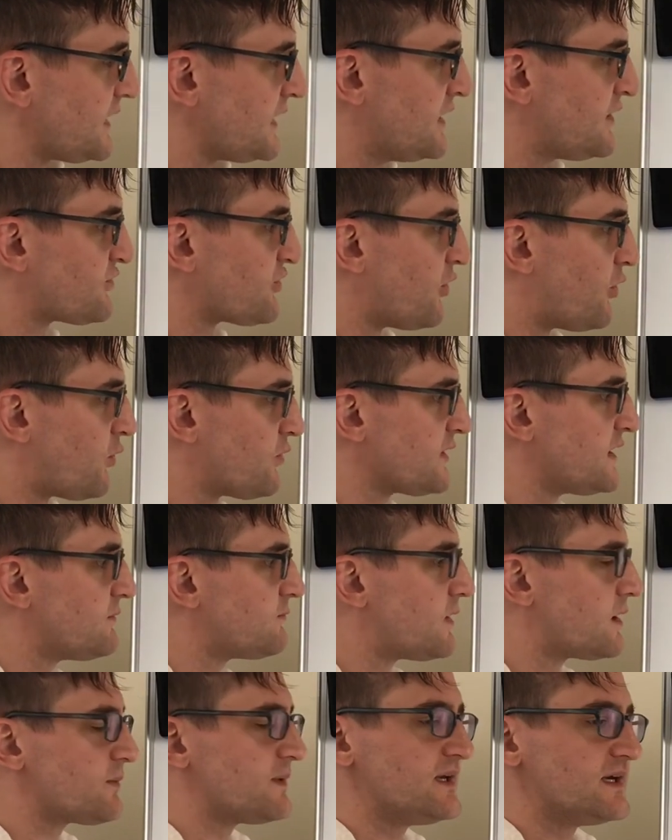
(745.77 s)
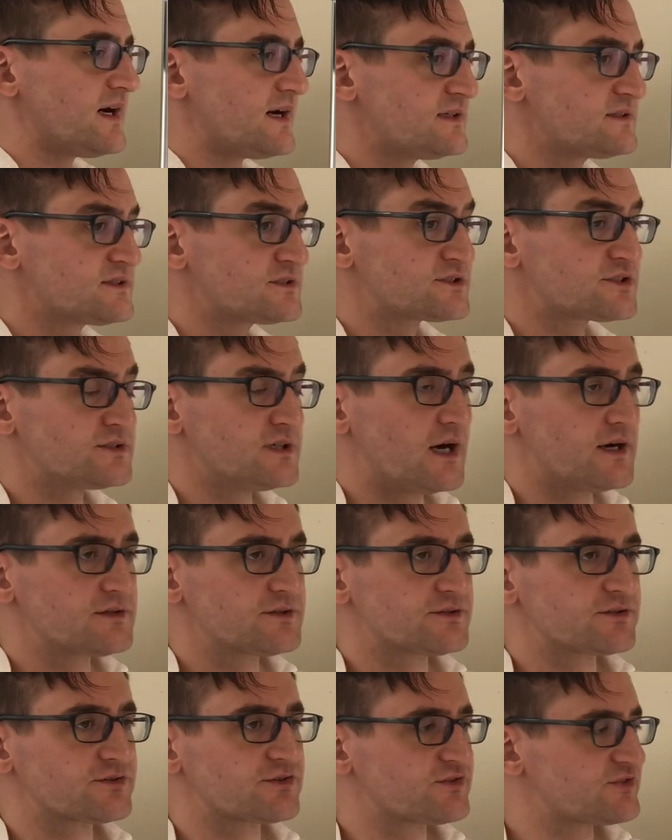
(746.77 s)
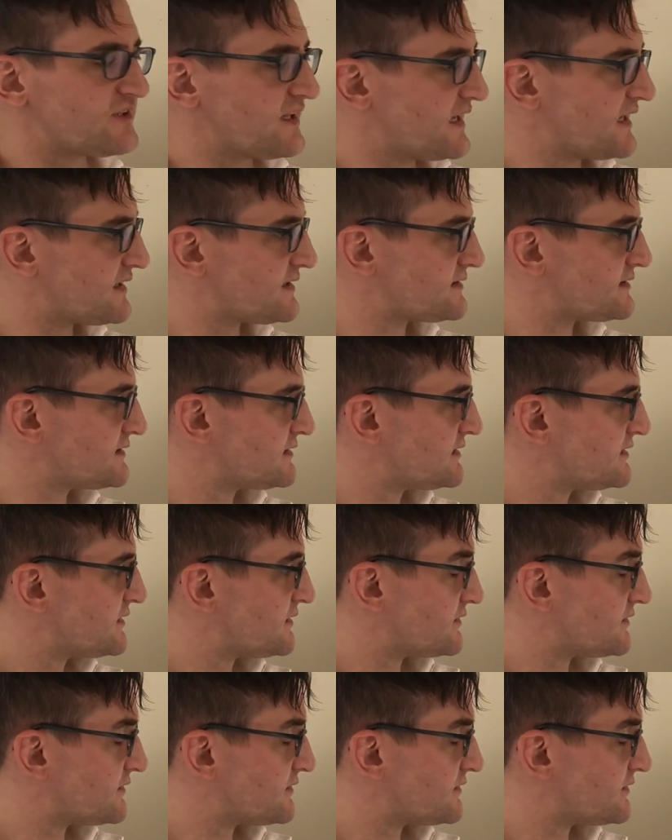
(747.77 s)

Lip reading: it's only when we understand,